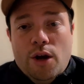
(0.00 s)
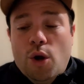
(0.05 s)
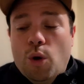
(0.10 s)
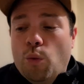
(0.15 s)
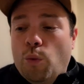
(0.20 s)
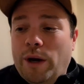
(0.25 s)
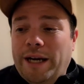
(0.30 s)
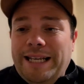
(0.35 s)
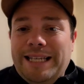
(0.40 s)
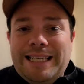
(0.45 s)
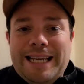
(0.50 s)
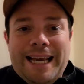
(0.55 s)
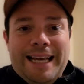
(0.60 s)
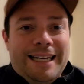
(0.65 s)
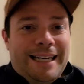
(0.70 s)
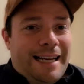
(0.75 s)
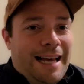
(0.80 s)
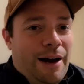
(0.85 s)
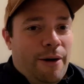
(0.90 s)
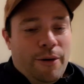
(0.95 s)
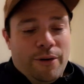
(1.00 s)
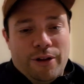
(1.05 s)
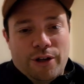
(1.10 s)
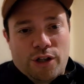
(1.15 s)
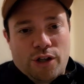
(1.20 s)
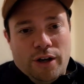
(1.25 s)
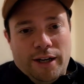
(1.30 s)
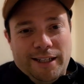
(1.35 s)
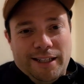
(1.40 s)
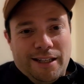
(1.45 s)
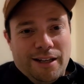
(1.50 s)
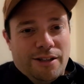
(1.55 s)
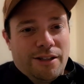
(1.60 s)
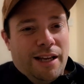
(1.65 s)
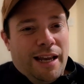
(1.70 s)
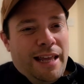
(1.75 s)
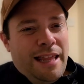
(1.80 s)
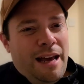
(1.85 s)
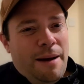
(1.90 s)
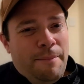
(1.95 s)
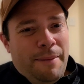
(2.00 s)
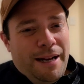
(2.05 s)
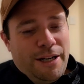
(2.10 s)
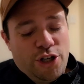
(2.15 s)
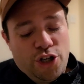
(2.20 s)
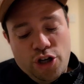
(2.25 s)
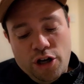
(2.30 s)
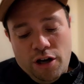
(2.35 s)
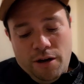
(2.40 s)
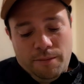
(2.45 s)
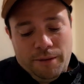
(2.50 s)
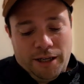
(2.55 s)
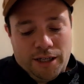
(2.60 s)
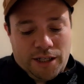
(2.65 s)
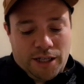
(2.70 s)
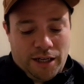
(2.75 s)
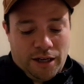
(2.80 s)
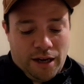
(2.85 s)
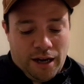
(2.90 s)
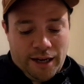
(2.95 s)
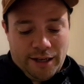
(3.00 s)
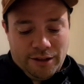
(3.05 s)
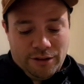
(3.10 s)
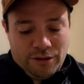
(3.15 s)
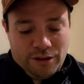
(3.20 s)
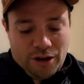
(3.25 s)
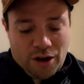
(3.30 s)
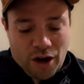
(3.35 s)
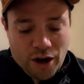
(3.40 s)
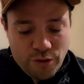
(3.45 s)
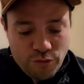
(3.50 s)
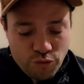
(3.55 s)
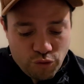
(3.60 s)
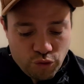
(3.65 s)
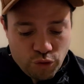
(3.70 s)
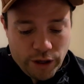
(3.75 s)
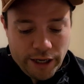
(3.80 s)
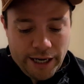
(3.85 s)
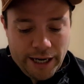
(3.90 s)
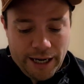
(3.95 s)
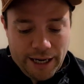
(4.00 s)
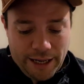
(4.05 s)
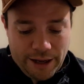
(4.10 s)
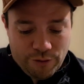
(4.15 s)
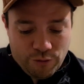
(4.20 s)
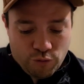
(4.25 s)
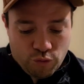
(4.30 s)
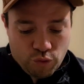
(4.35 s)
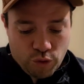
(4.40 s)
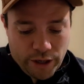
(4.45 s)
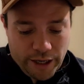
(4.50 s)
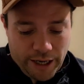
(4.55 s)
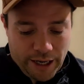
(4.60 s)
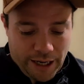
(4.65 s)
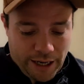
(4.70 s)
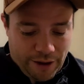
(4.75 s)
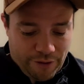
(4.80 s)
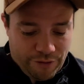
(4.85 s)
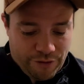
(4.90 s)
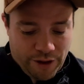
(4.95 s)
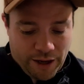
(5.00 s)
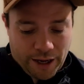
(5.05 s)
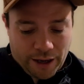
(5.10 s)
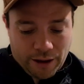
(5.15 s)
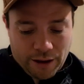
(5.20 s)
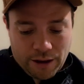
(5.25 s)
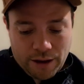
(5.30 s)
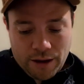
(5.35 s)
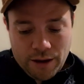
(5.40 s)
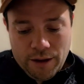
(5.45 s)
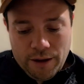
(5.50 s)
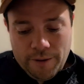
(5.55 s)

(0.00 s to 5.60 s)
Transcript: When he's in and out of the side, he doesn't get that match sharpness, and I really, really think